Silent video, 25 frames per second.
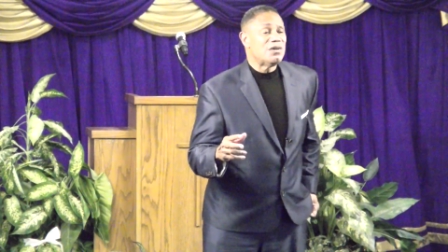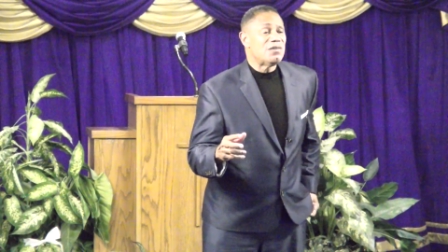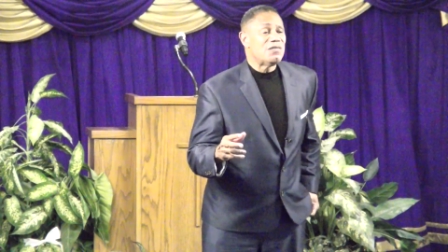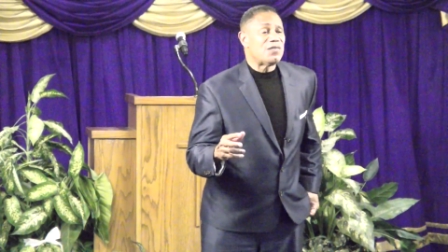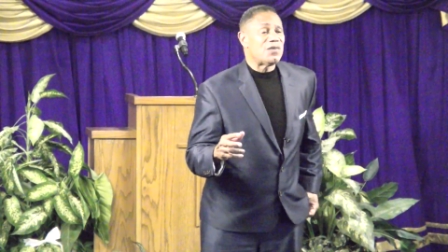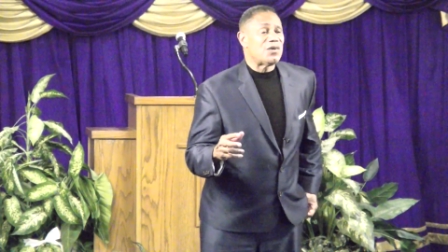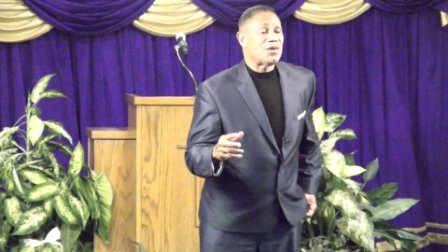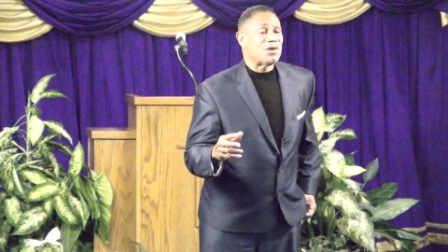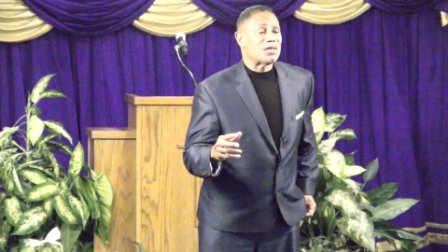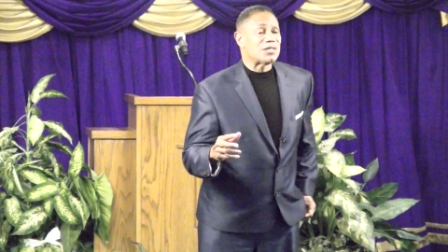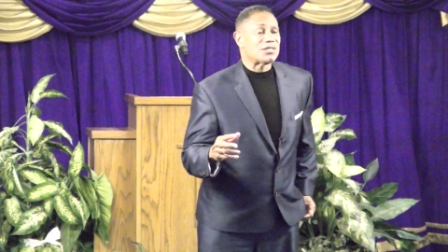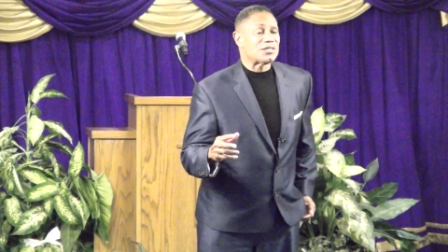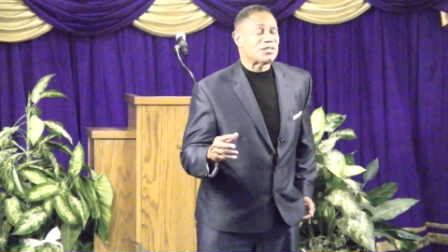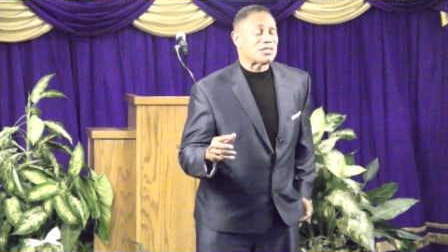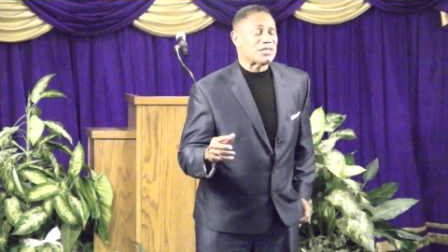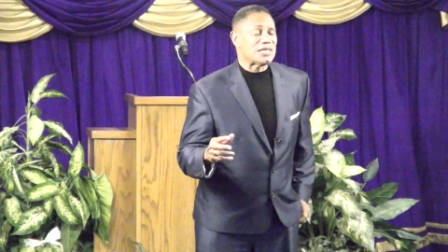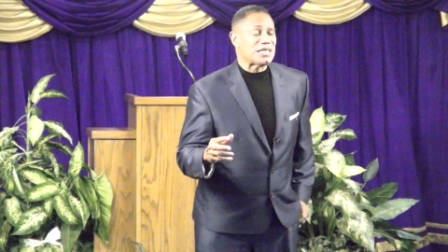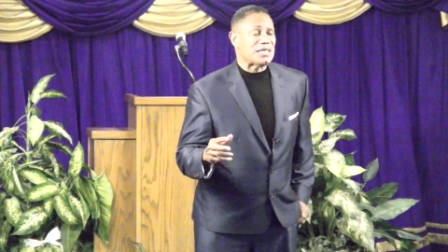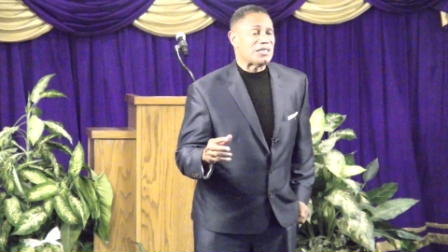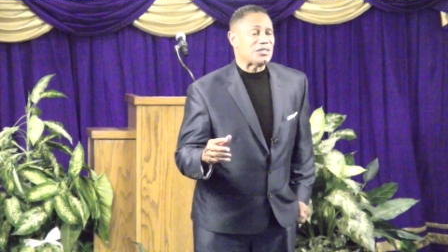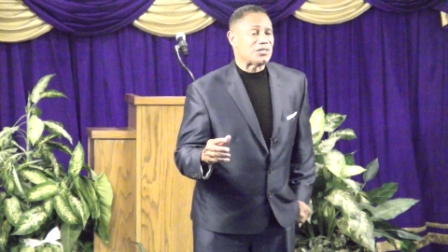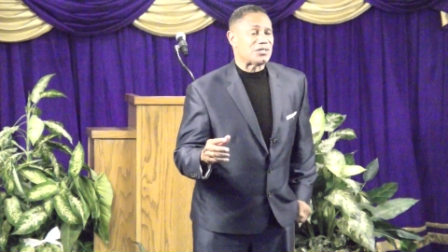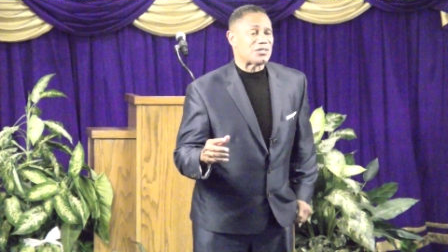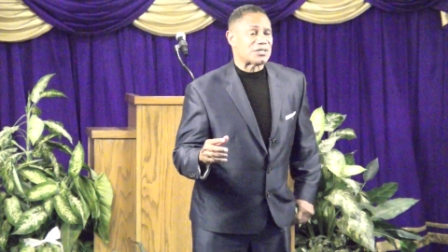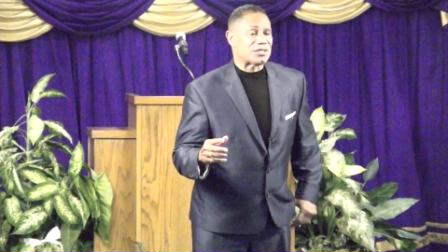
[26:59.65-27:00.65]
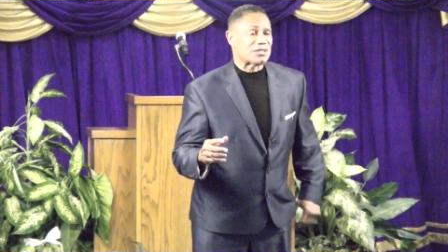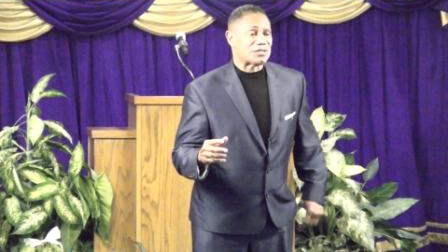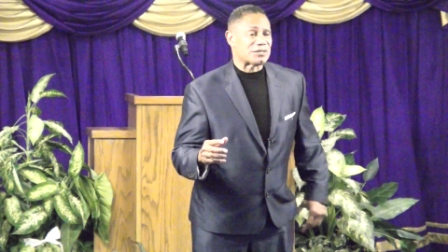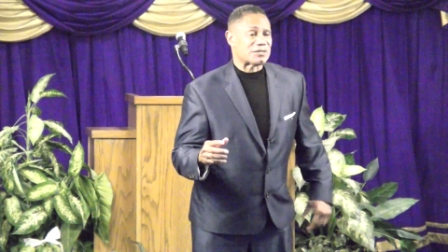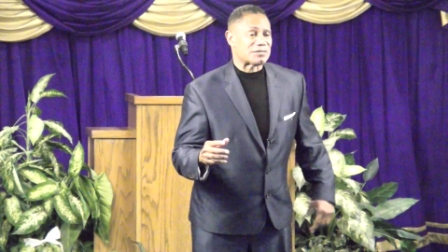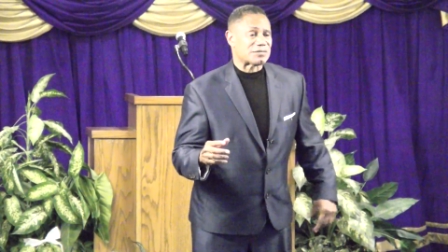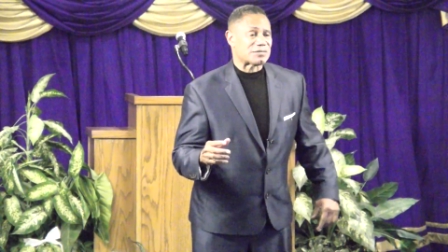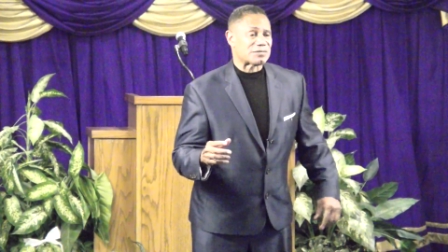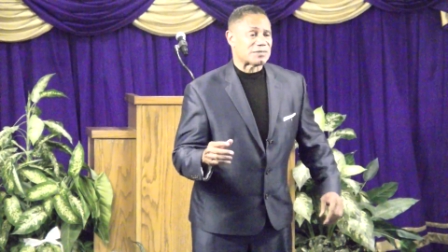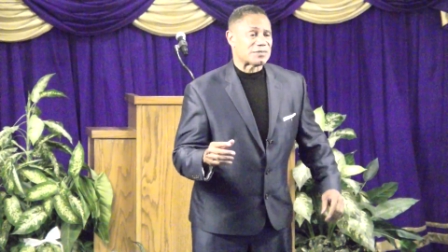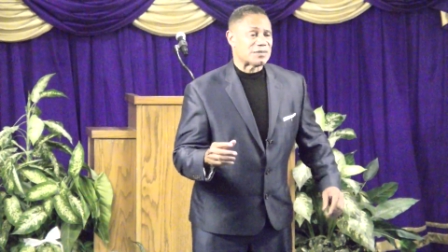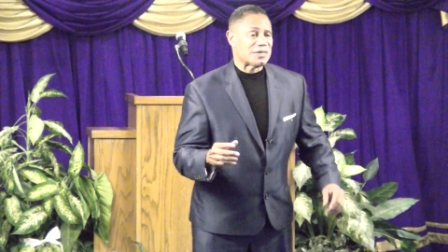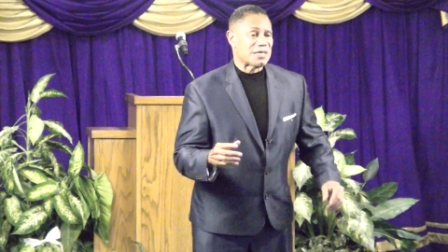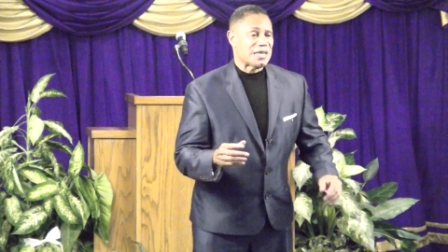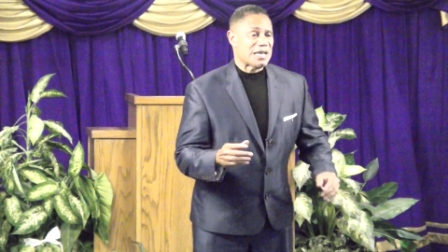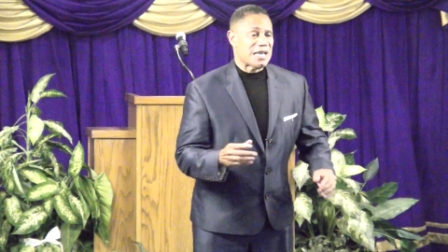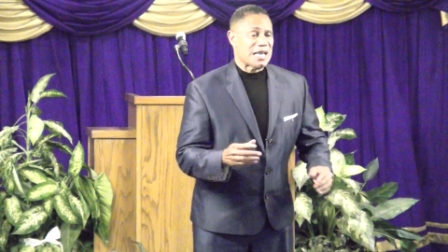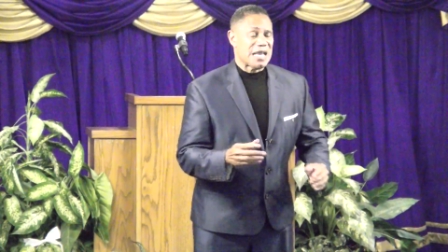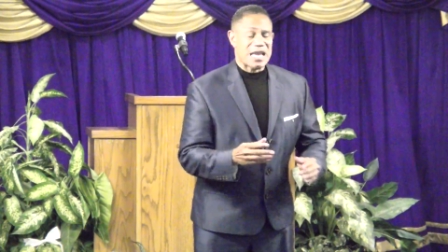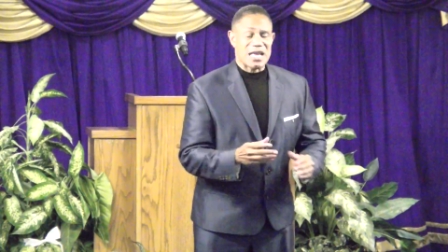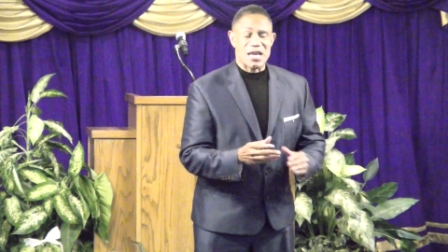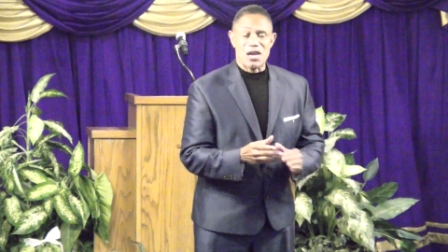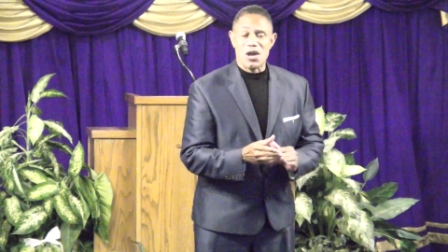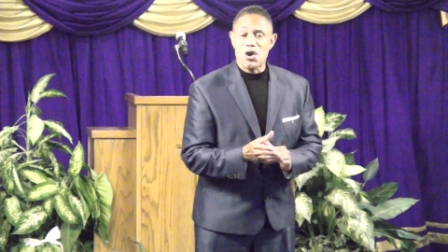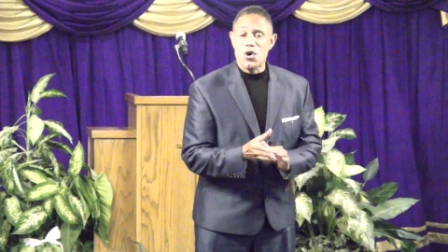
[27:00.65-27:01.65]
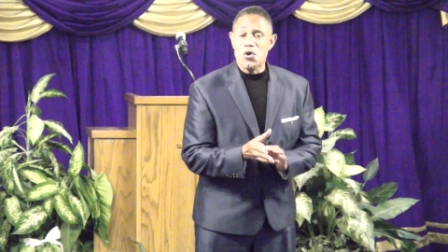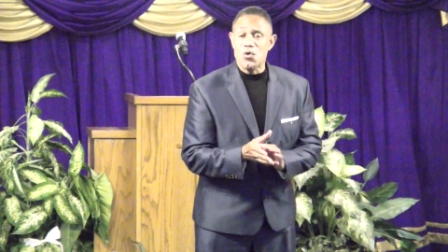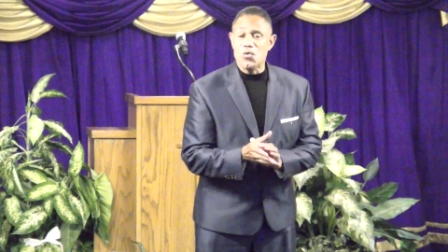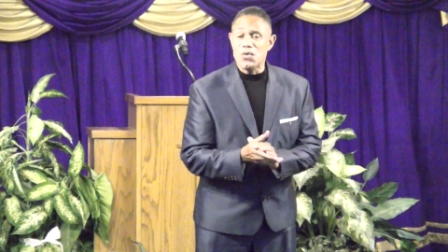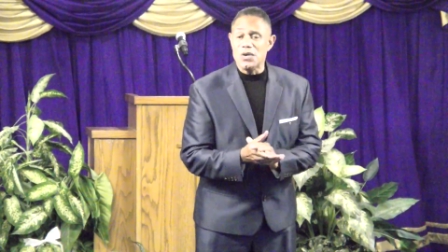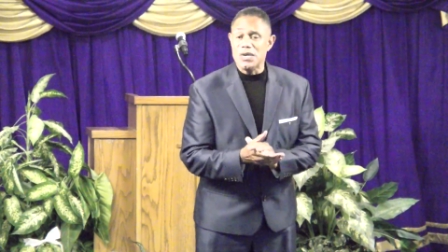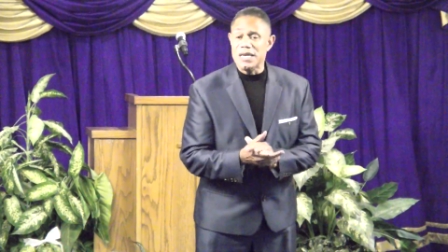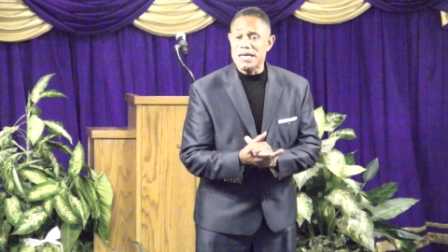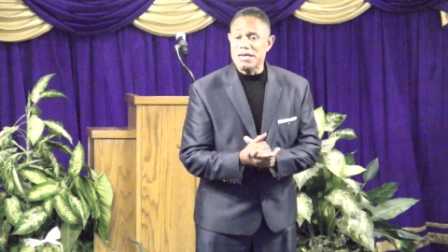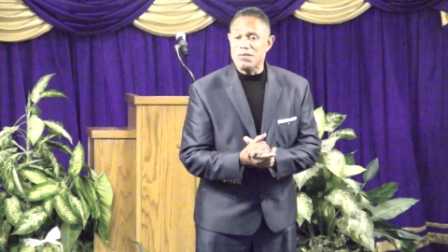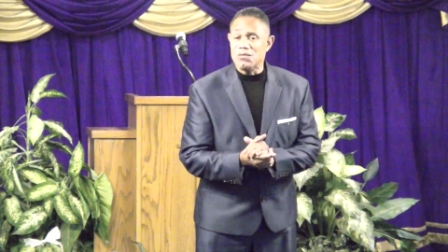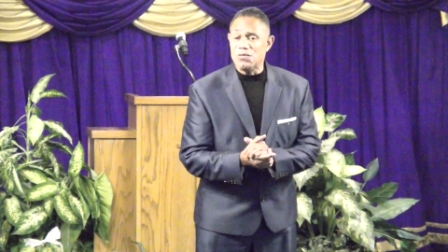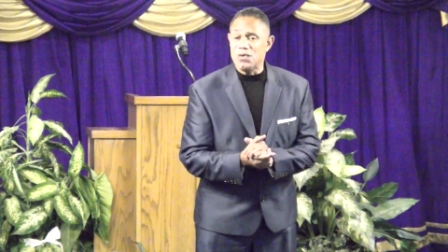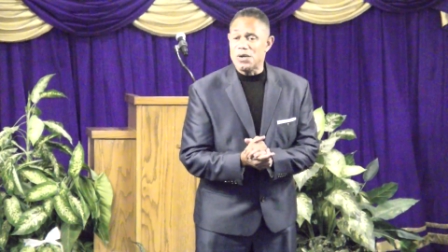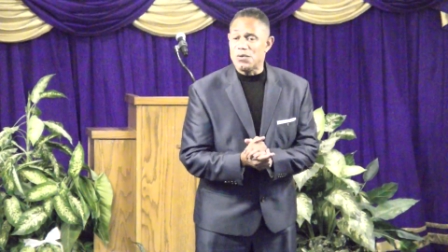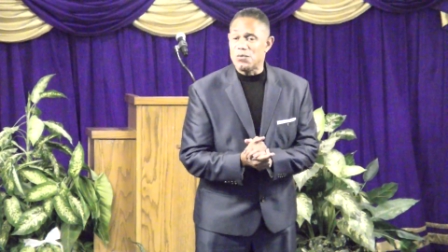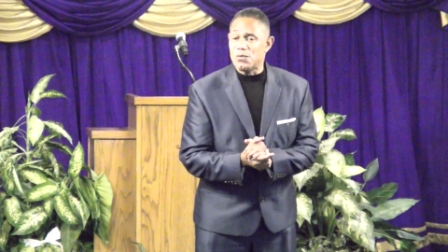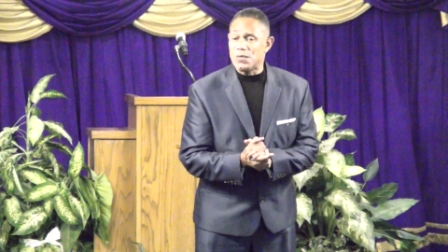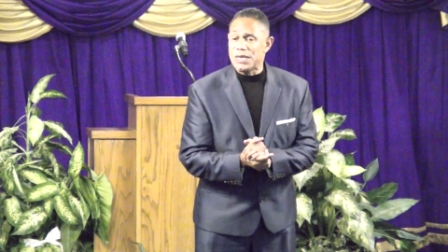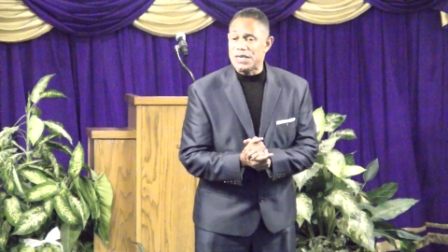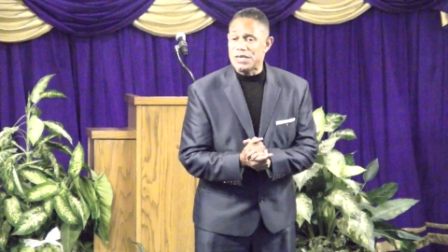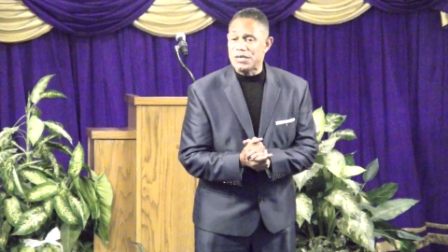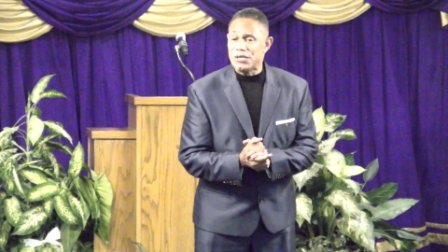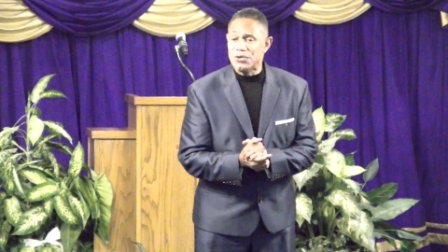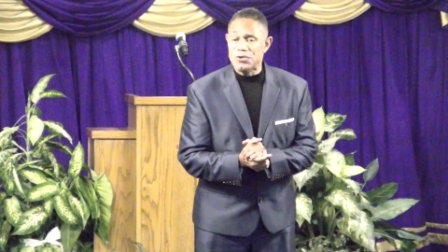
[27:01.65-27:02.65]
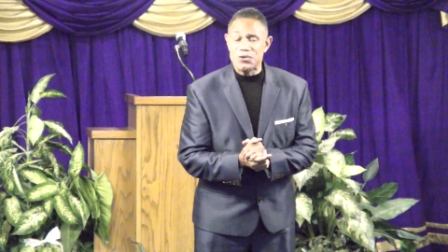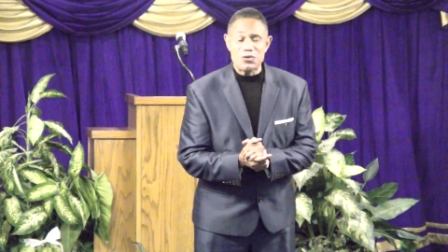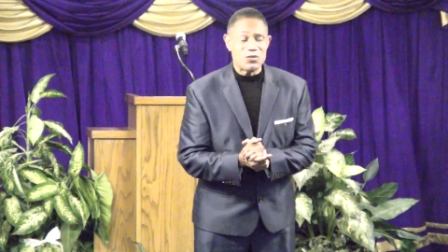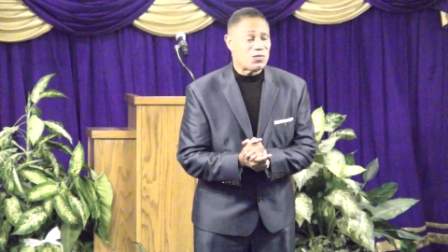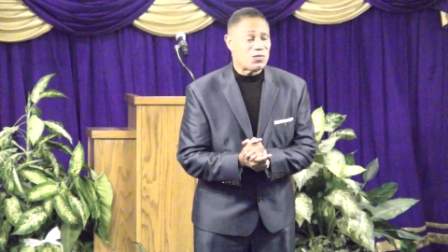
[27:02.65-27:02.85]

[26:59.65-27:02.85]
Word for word: for a season. And only what we do